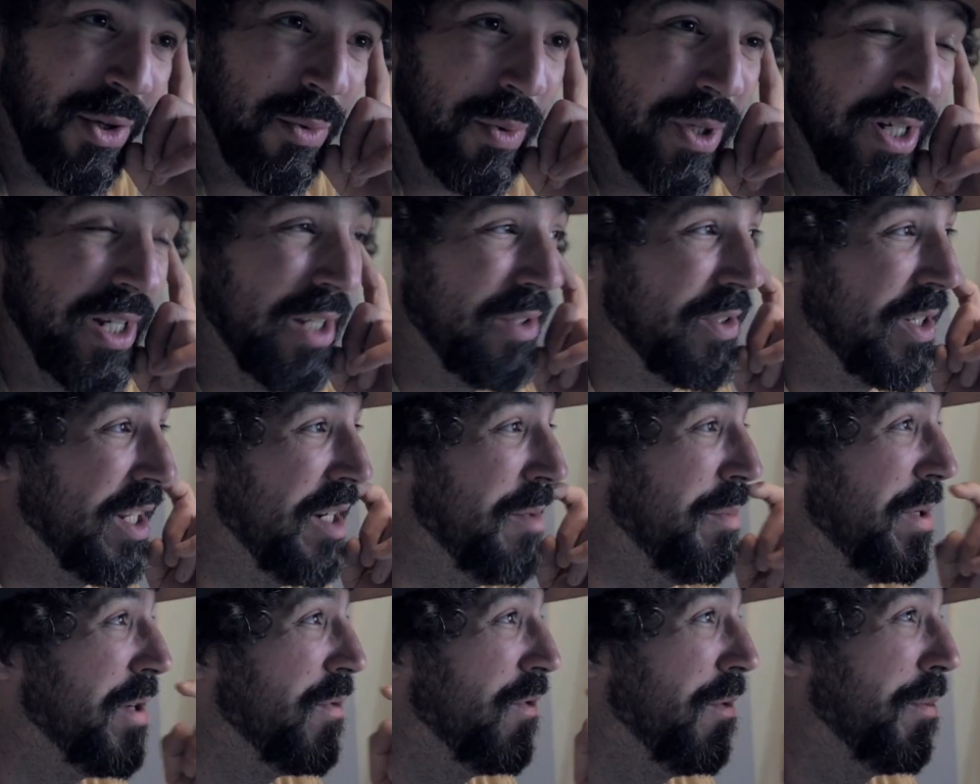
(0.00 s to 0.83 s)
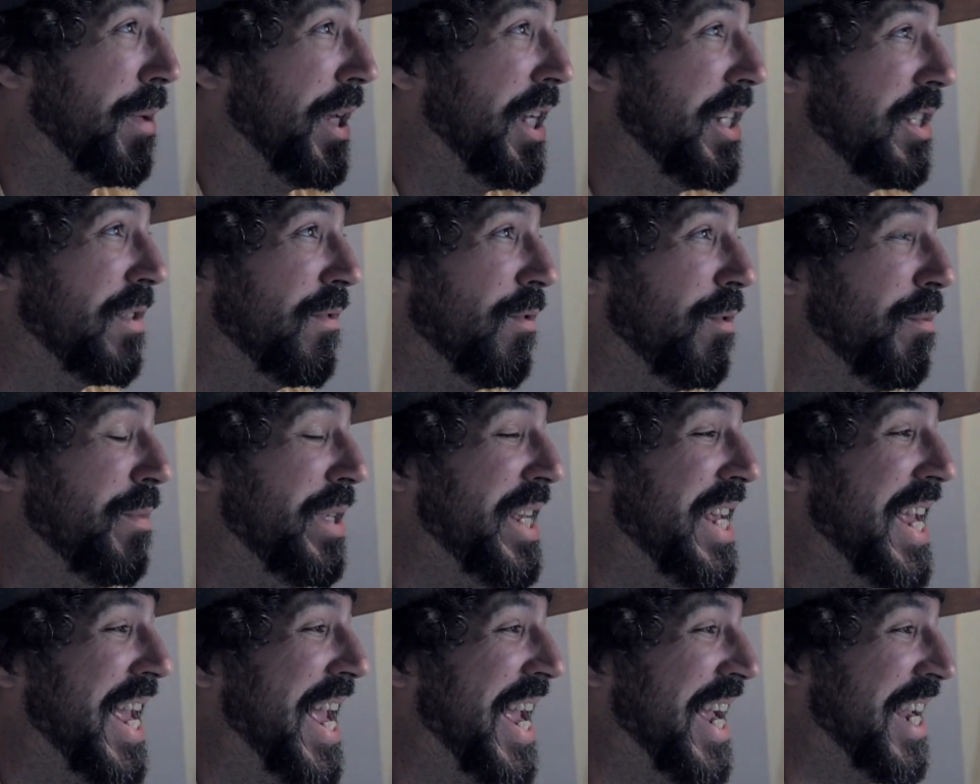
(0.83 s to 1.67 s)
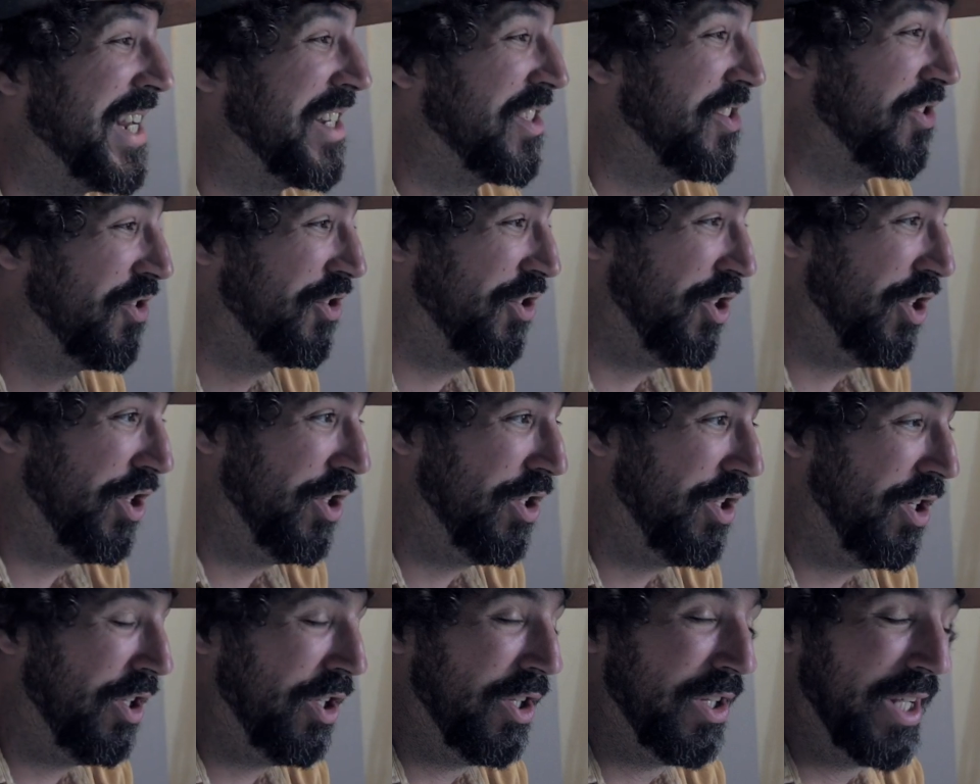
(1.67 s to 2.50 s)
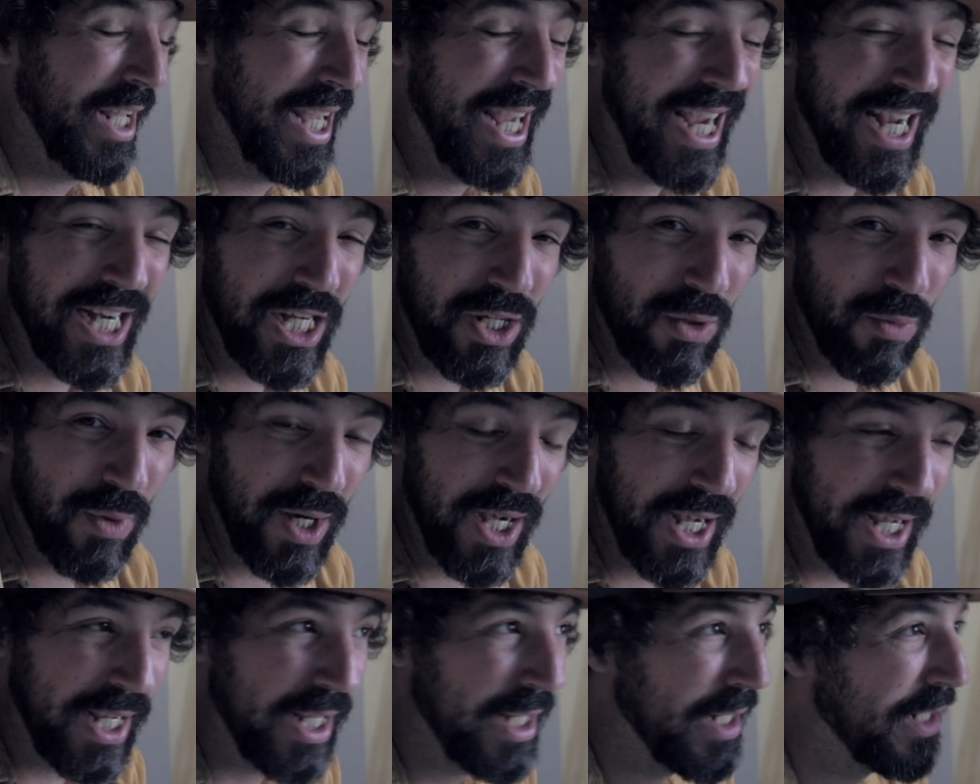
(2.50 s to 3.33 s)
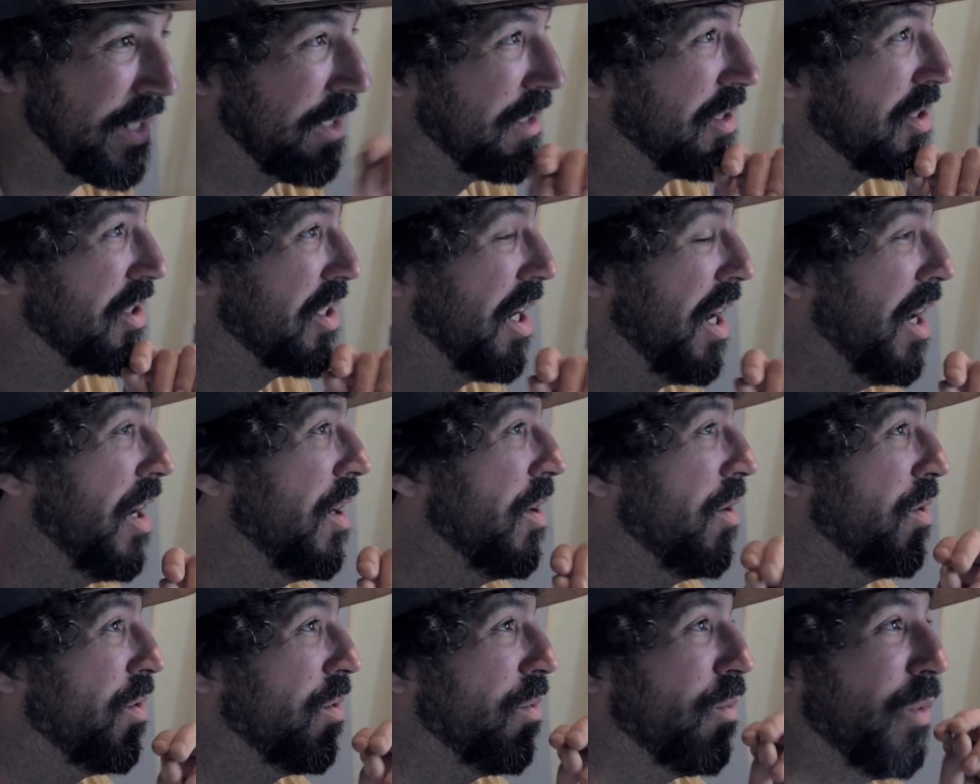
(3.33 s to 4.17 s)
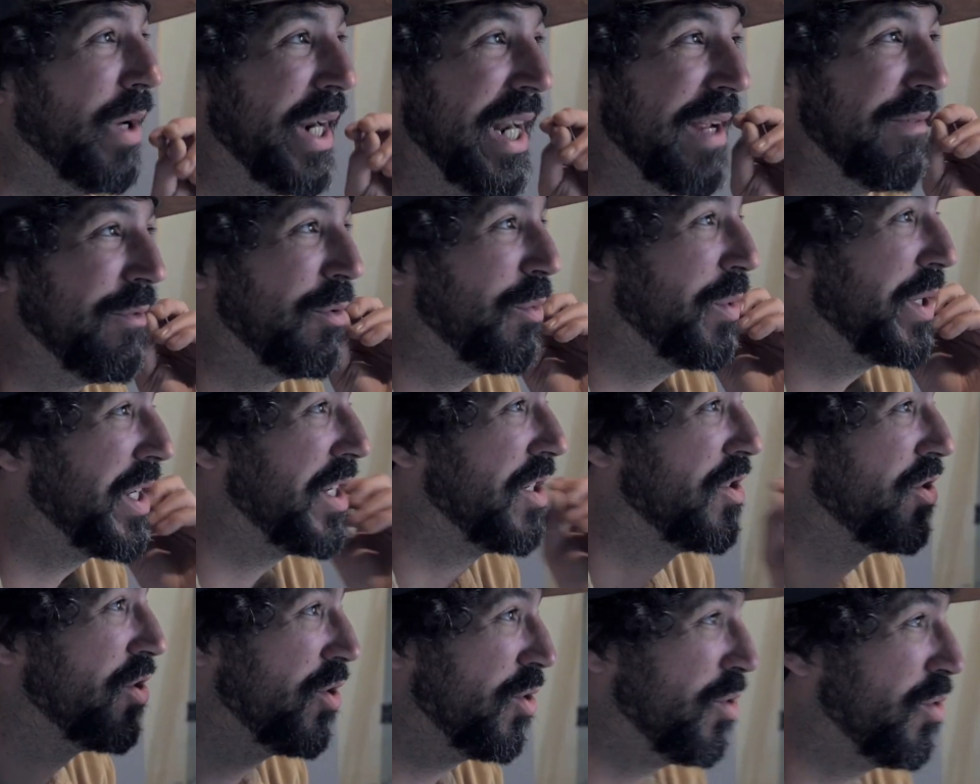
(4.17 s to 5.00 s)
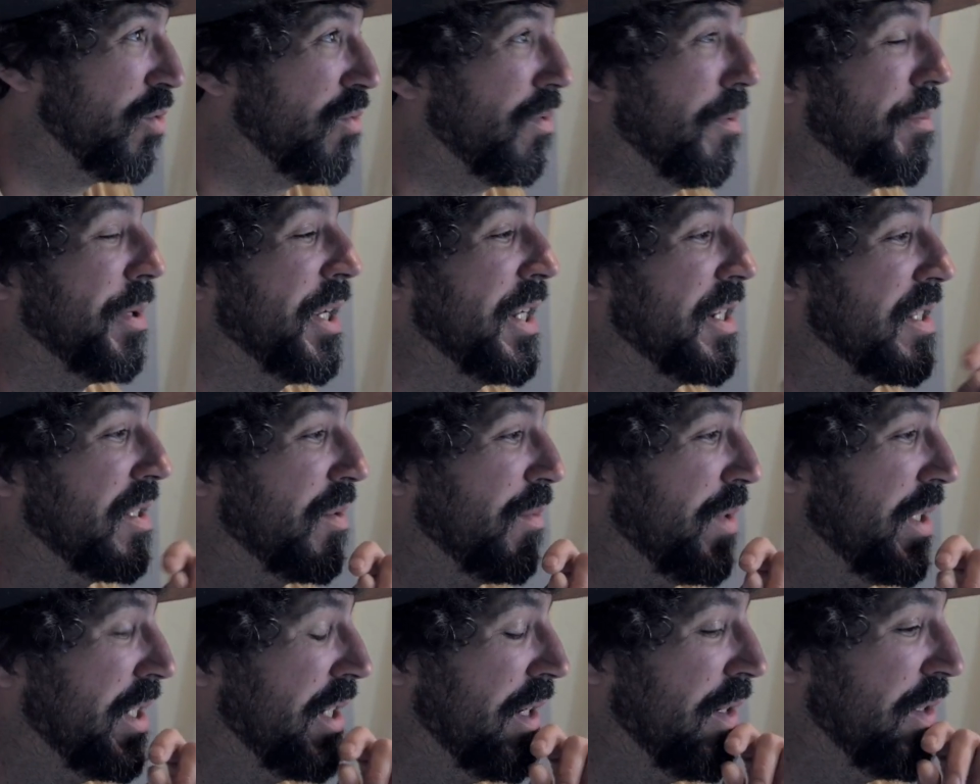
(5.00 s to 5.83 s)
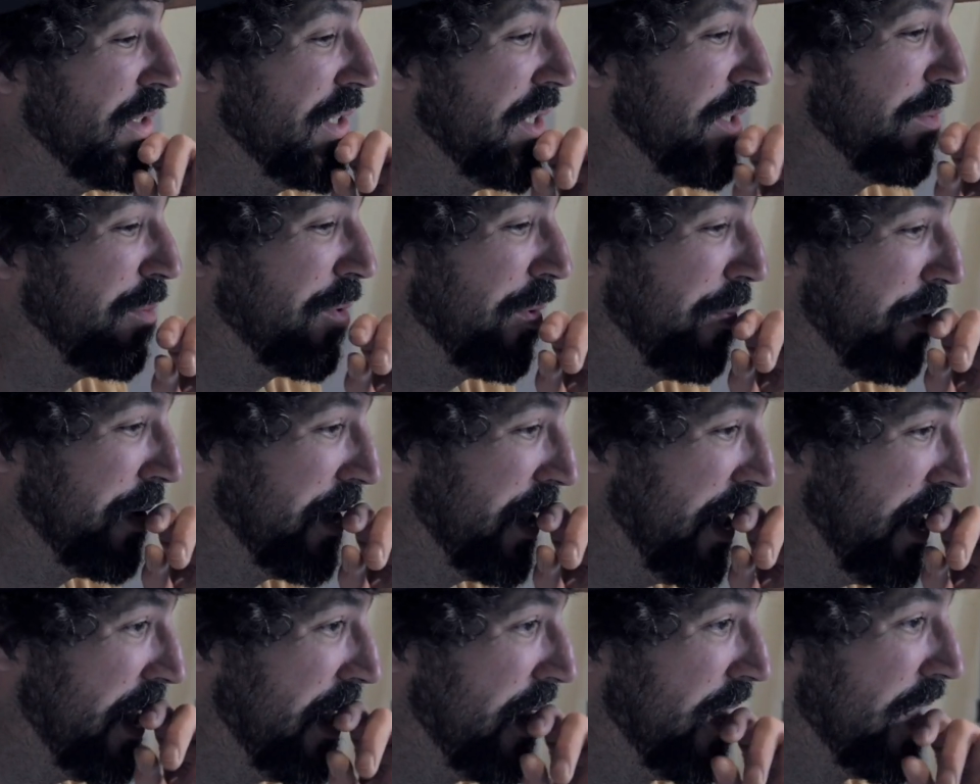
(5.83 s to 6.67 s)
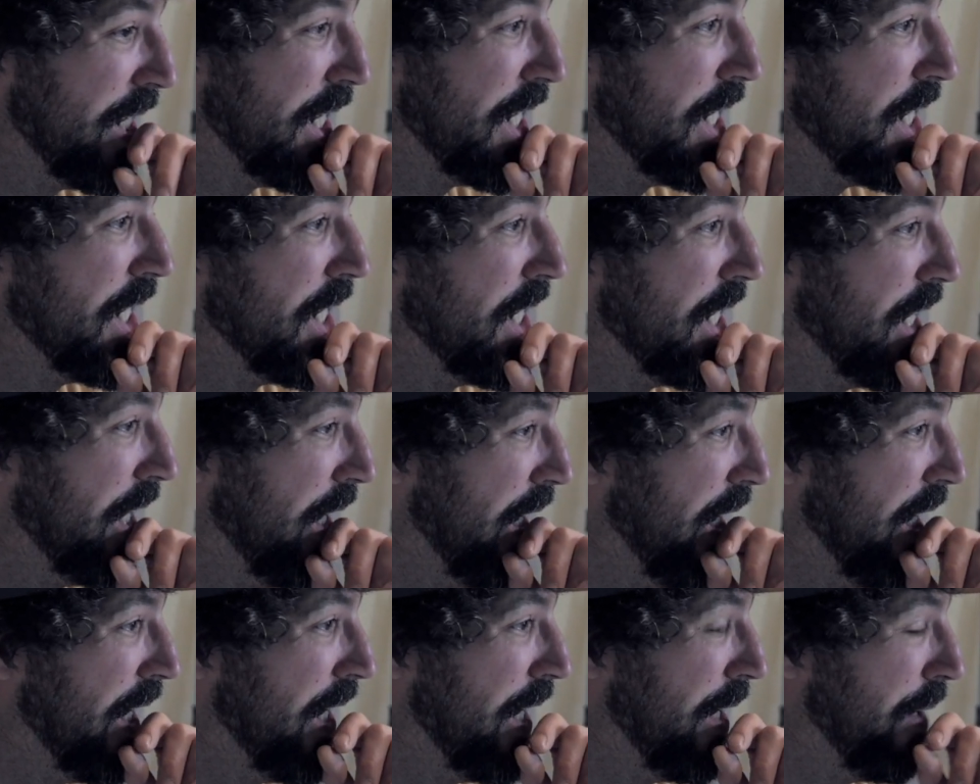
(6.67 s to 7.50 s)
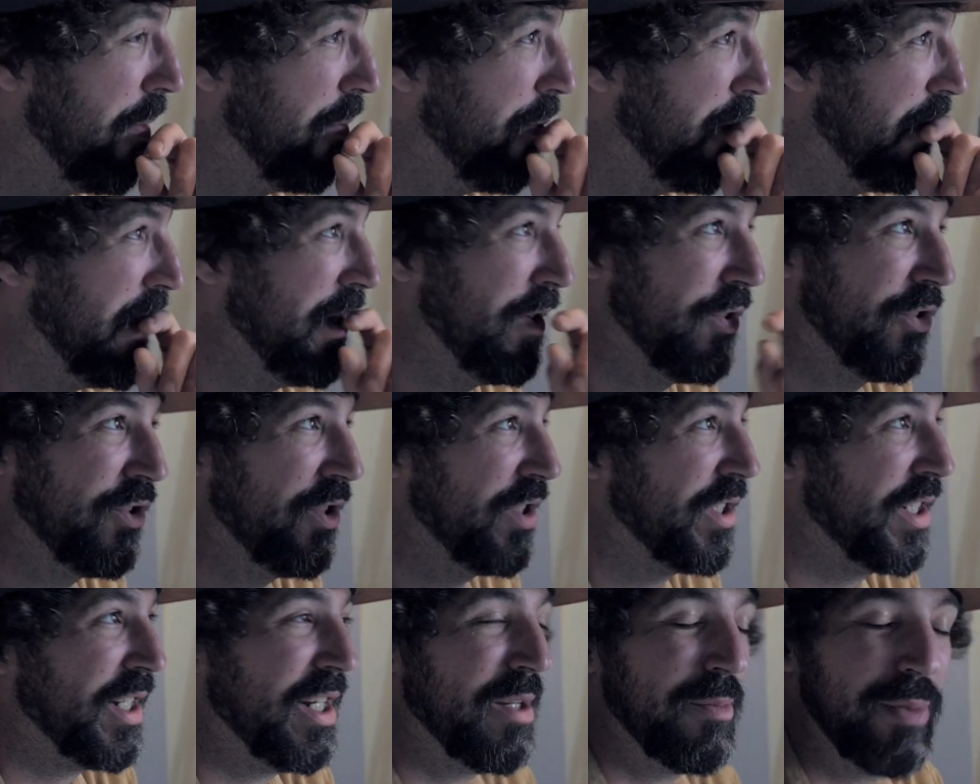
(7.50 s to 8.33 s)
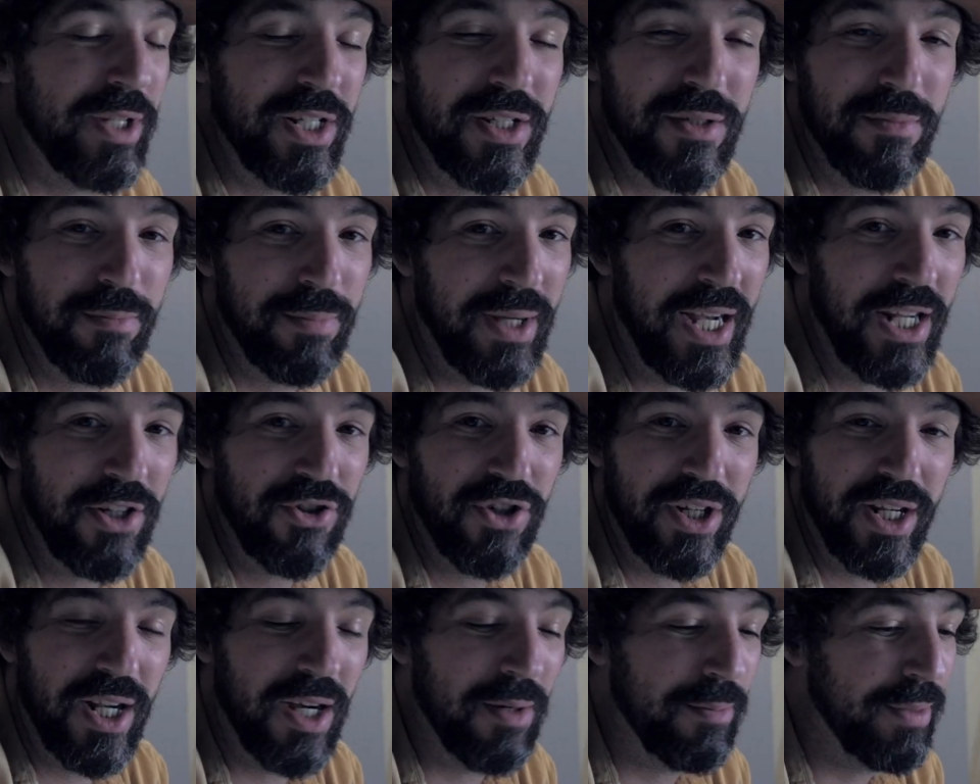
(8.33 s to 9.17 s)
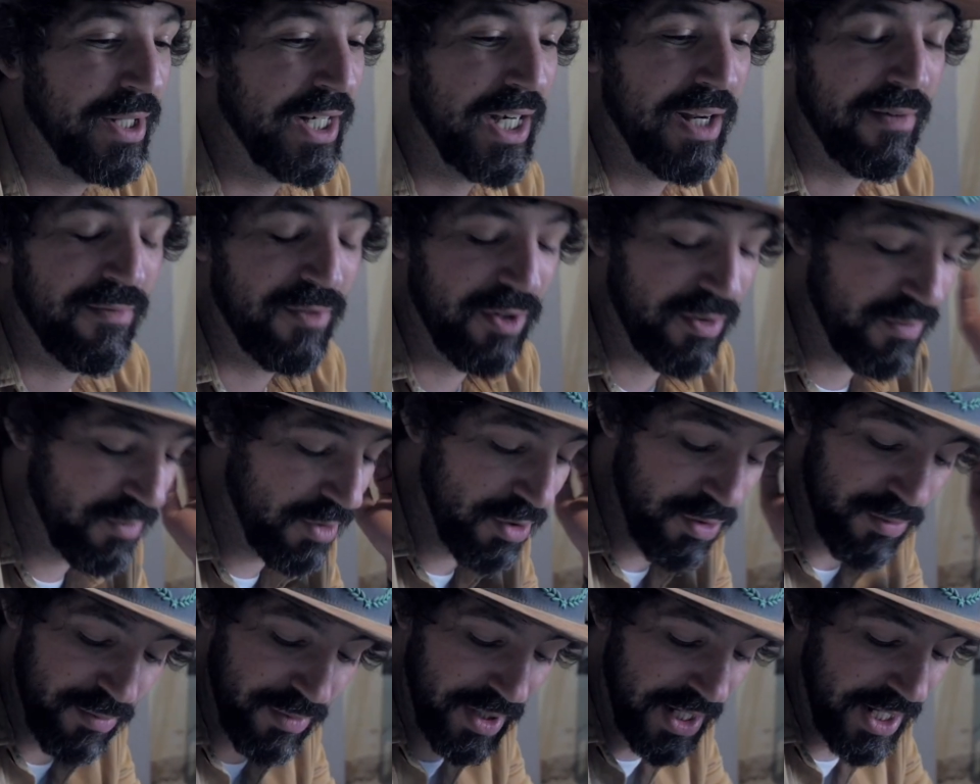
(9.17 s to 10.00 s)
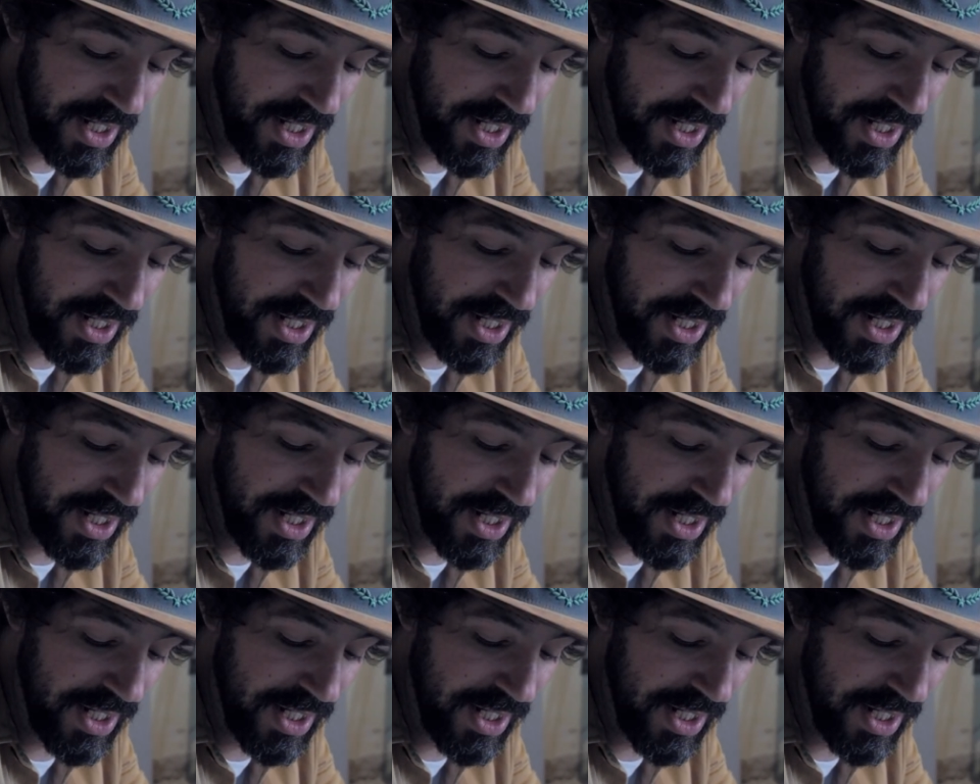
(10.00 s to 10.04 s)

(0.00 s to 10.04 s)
the window's going to be replaced from the external anyway, so whenever we do replace the windows in the property, it's just going to be some patching up in every room,